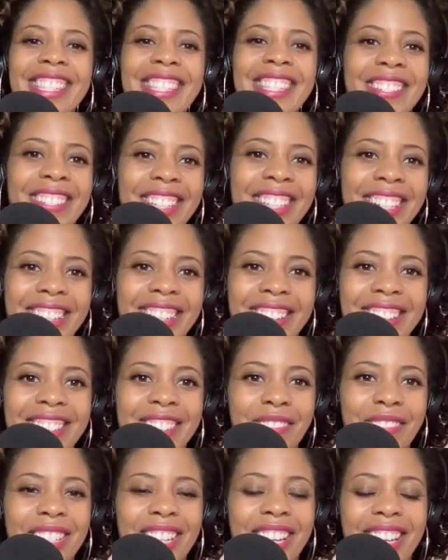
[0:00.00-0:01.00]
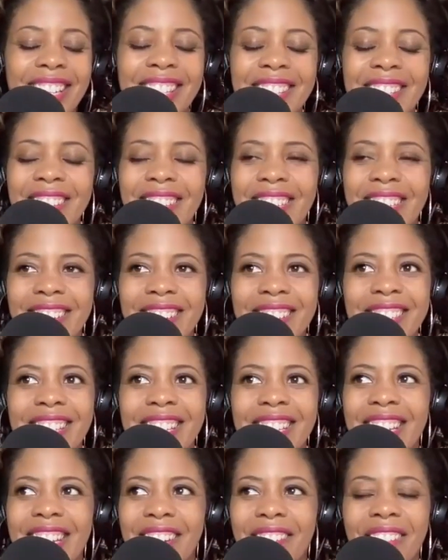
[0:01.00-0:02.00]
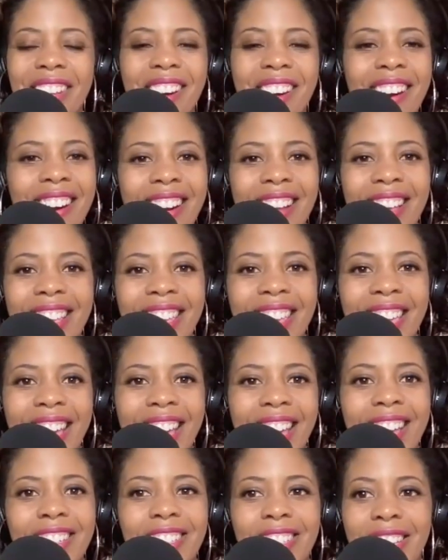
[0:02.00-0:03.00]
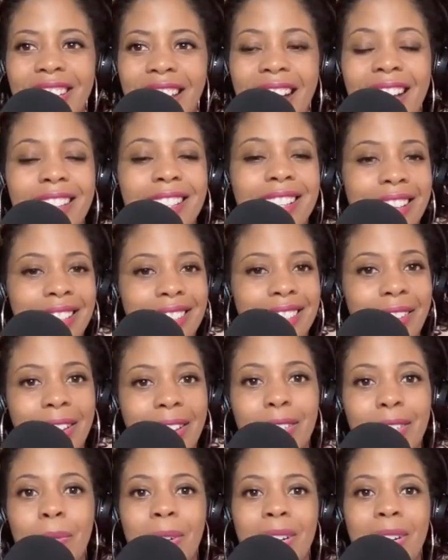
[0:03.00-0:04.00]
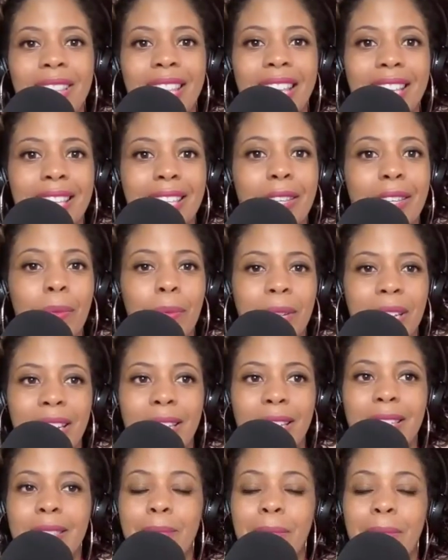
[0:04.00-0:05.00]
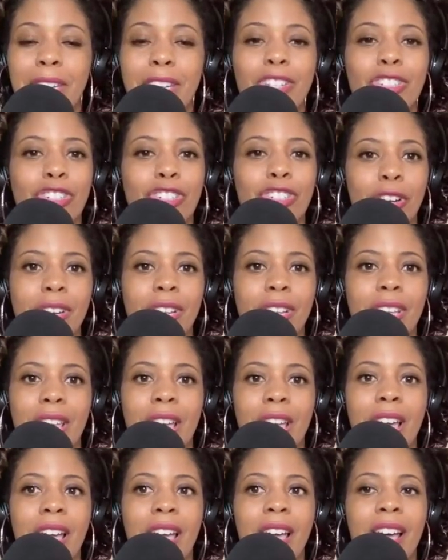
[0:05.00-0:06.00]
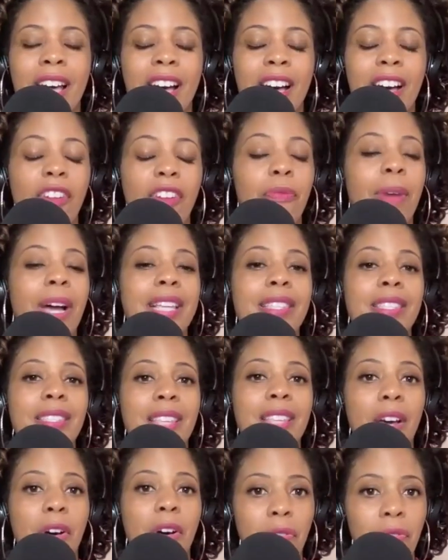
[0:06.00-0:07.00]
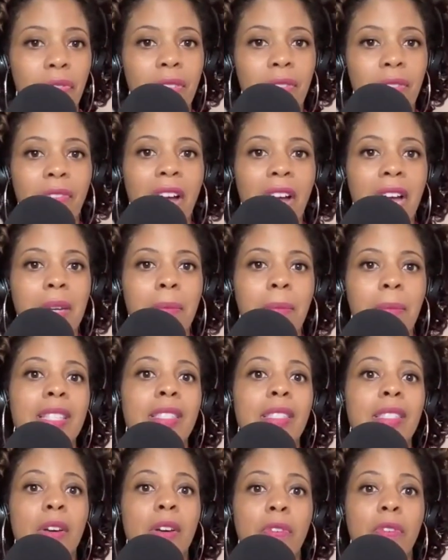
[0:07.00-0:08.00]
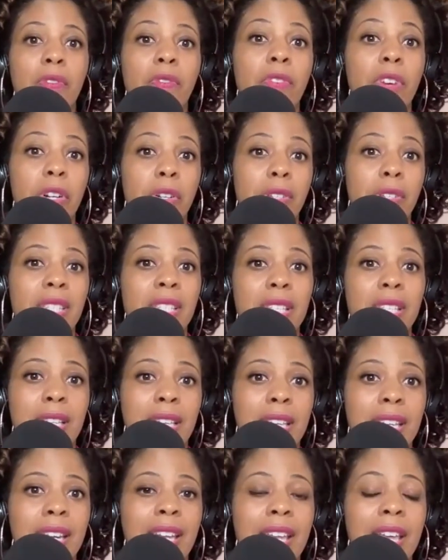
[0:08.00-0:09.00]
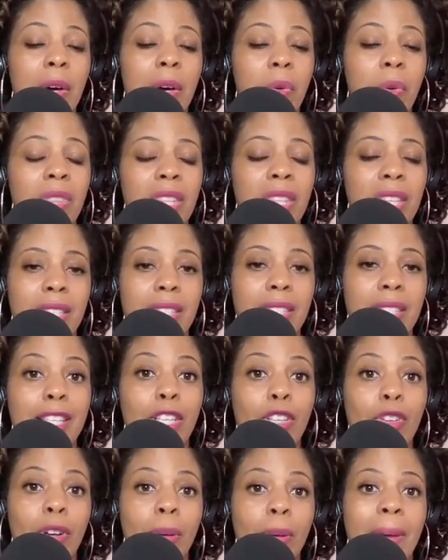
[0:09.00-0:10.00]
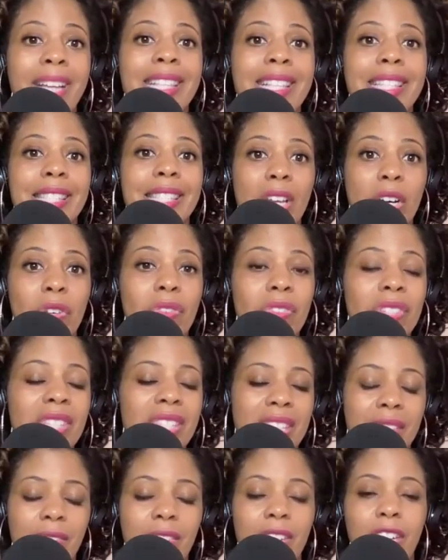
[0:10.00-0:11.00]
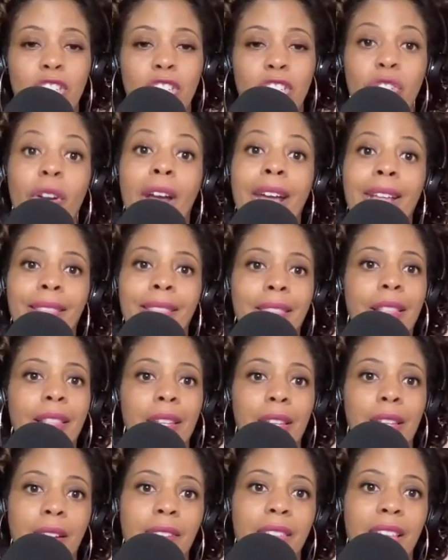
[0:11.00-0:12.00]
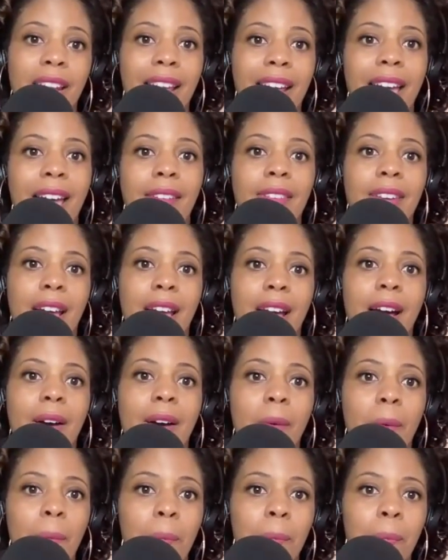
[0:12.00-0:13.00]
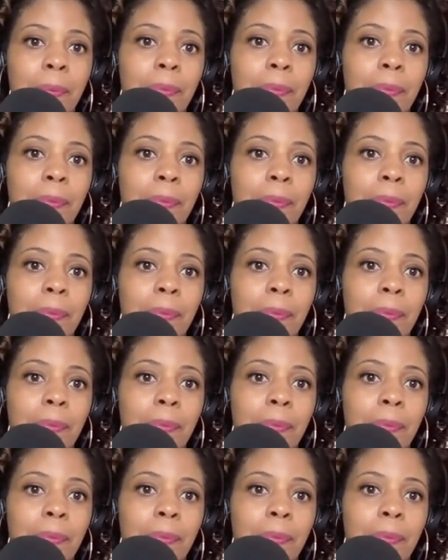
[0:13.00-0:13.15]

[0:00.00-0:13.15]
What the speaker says: 2 years. We dated 2 years and here we are engaged. And so I do want to thank you, but it's been a journey of myself and finding myself first and getting healthy and secure myself to even attract the love that I have now.